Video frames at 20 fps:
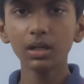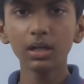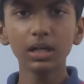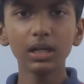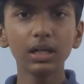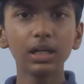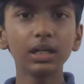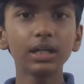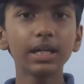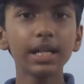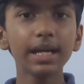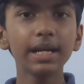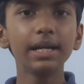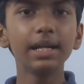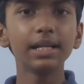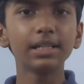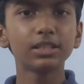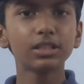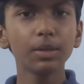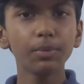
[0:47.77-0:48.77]
10
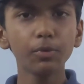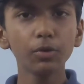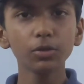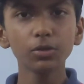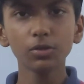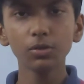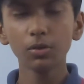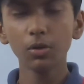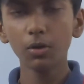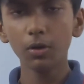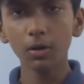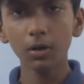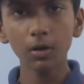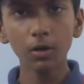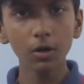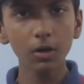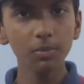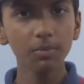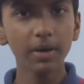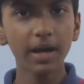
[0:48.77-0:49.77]
days. Suppose
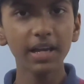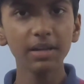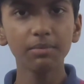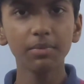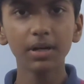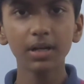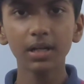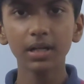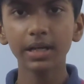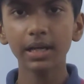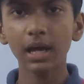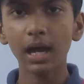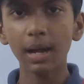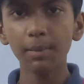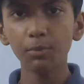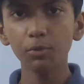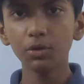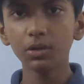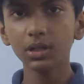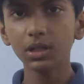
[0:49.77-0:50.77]
not a mine, but
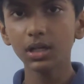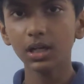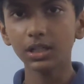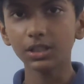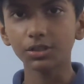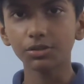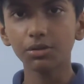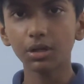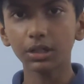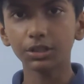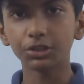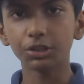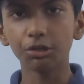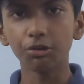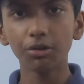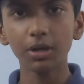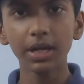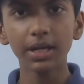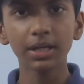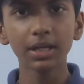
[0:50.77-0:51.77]
I'm doing a
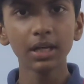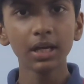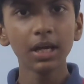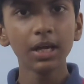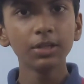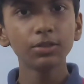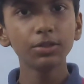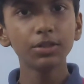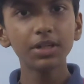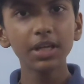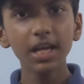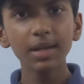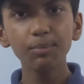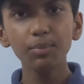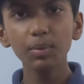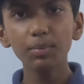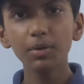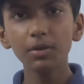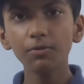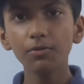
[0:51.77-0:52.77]
construction, right? So 10
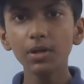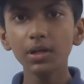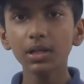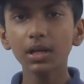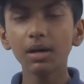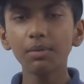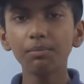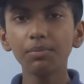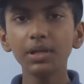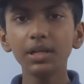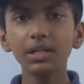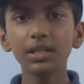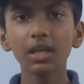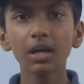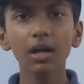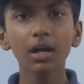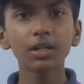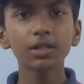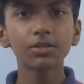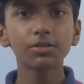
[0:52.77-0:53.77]
people will complete
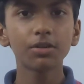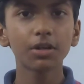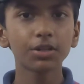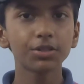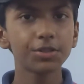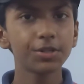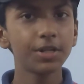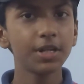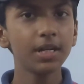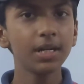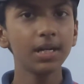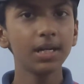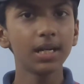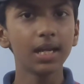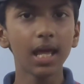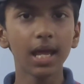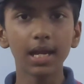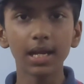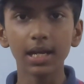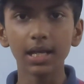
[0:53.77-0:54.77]
the construction in
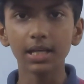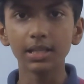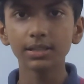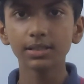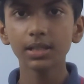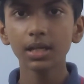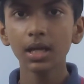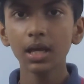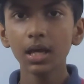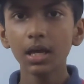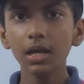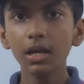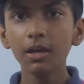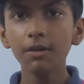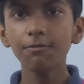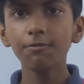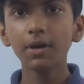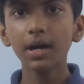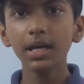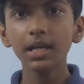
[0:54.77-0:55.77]
10 days.
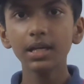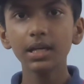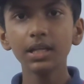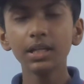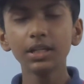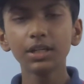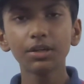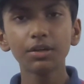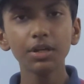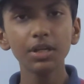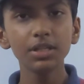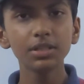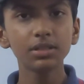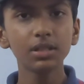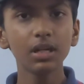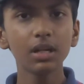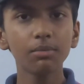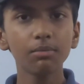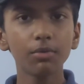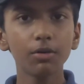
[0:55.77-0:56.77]
If I increase
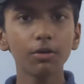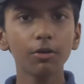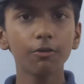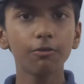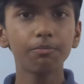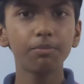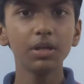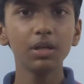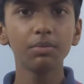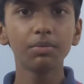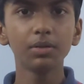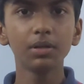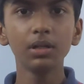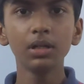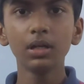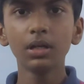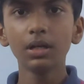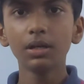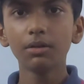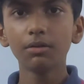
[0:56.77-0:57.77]
the number of
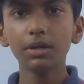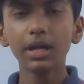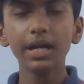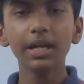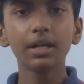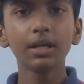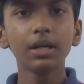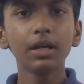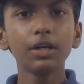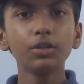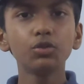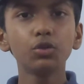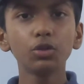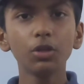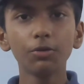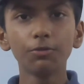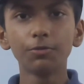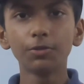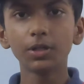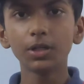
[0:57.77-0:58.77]
people, right, so
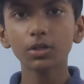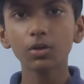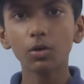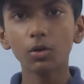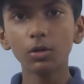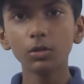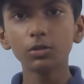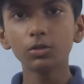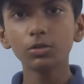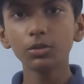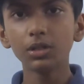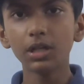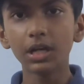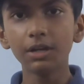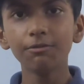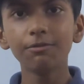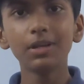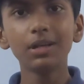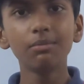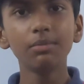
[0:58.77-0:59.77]
the work also
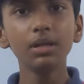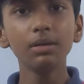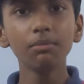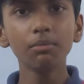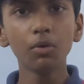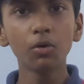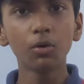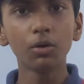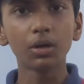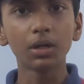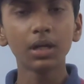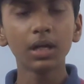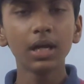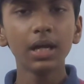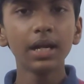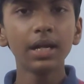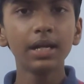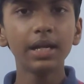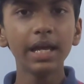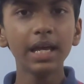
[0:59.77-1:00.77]
done will be more.
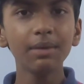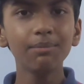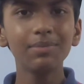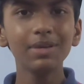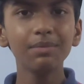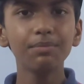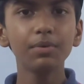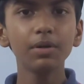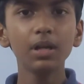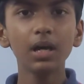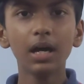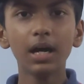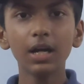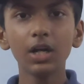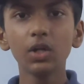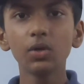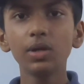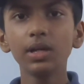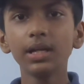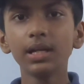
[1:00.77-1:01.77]
10 people are
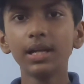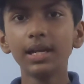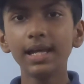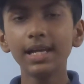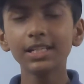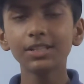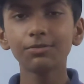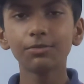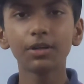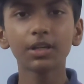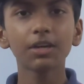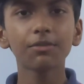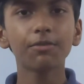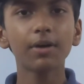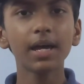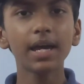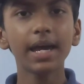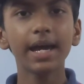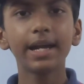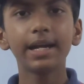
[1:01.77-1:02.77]
doing less work if
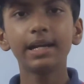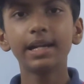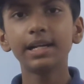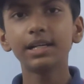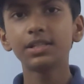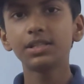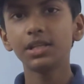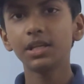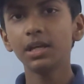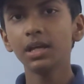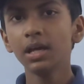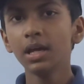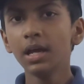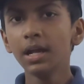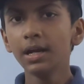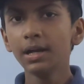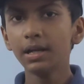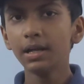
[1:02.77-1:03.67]
I add, let's say,